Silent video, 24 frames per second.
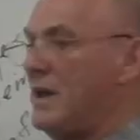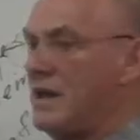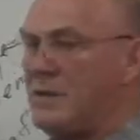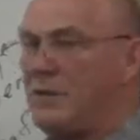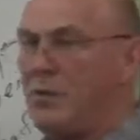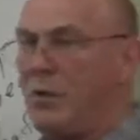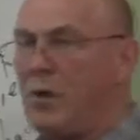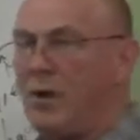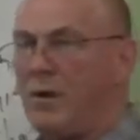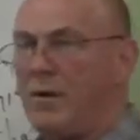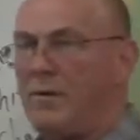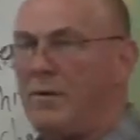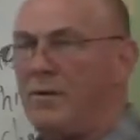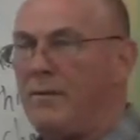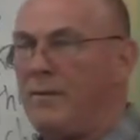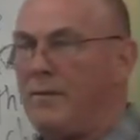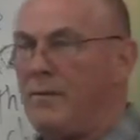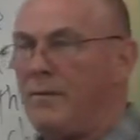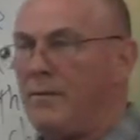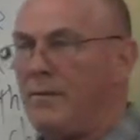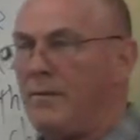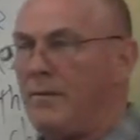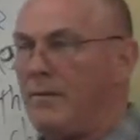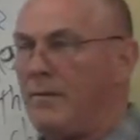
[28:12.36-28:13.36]
that's born.
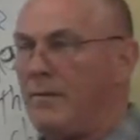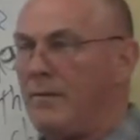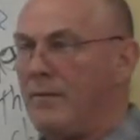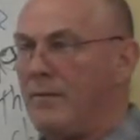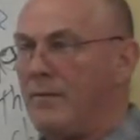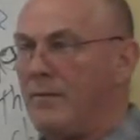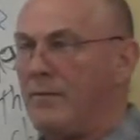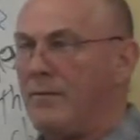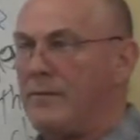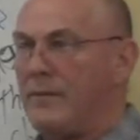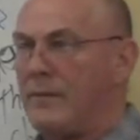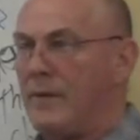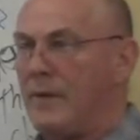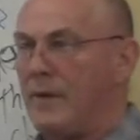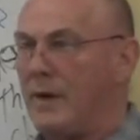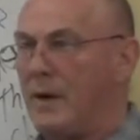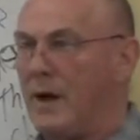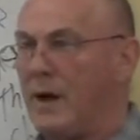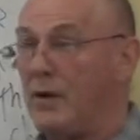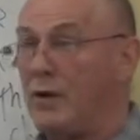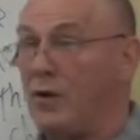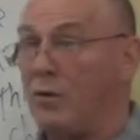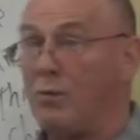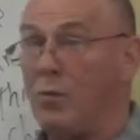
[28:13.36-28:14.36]

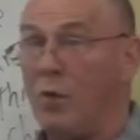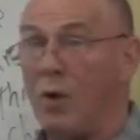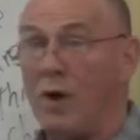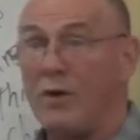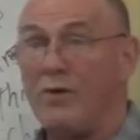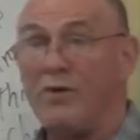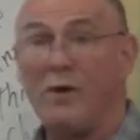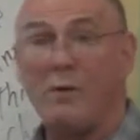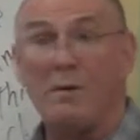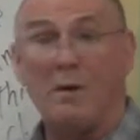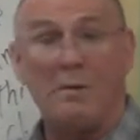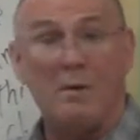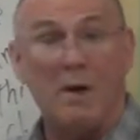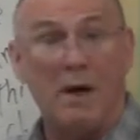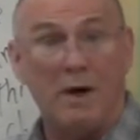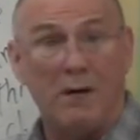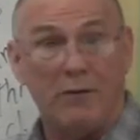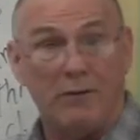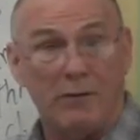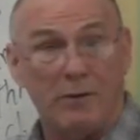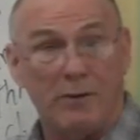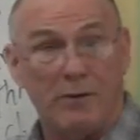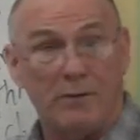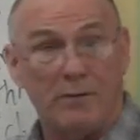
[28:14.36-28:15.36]
Okay, you're born from
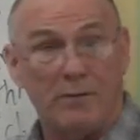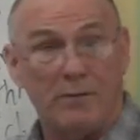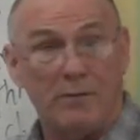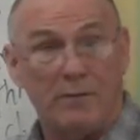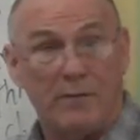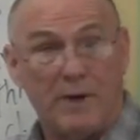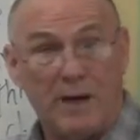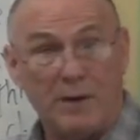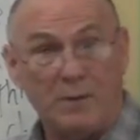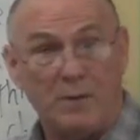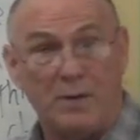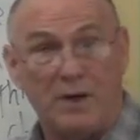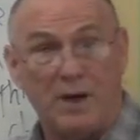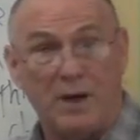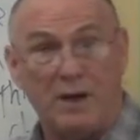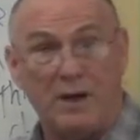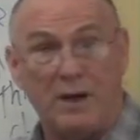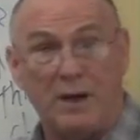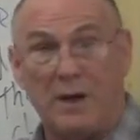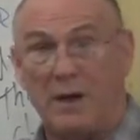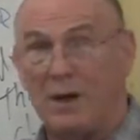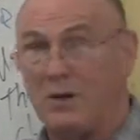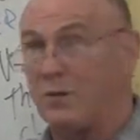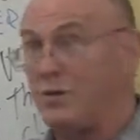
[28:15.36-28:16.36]
above. That's what,
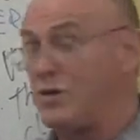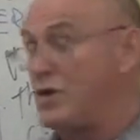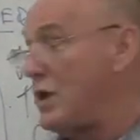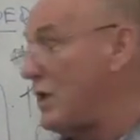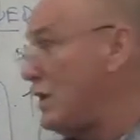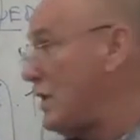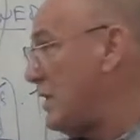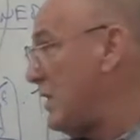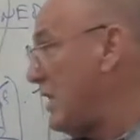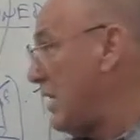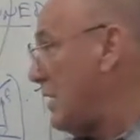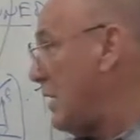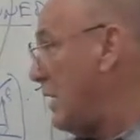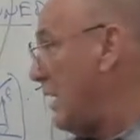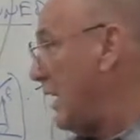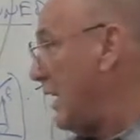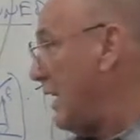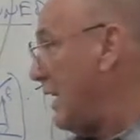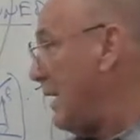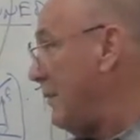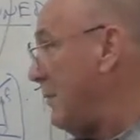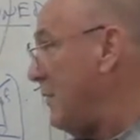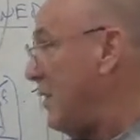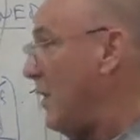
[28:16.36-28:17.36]
that's what Jesus says to
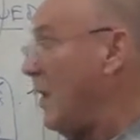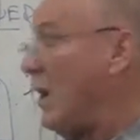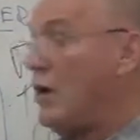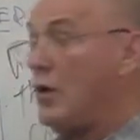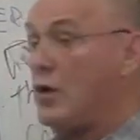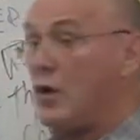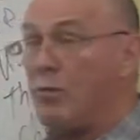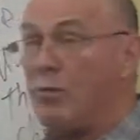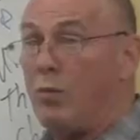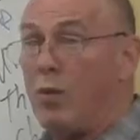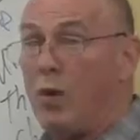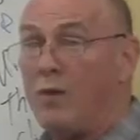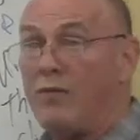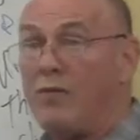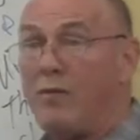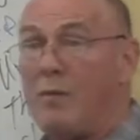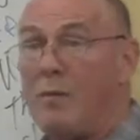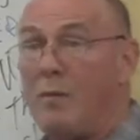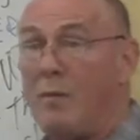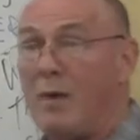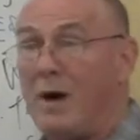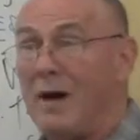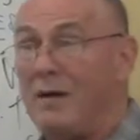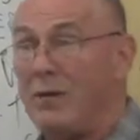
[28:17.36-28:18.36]
Nicodemus. You're born
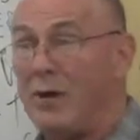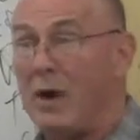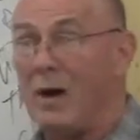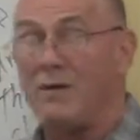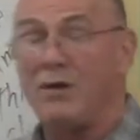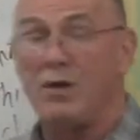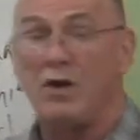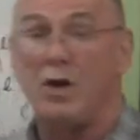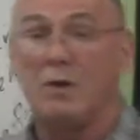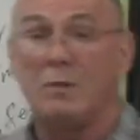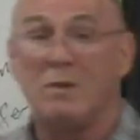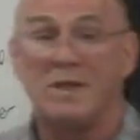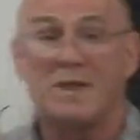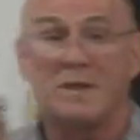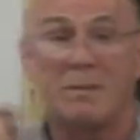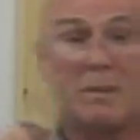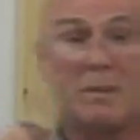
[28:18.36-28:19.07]
from above. You have a human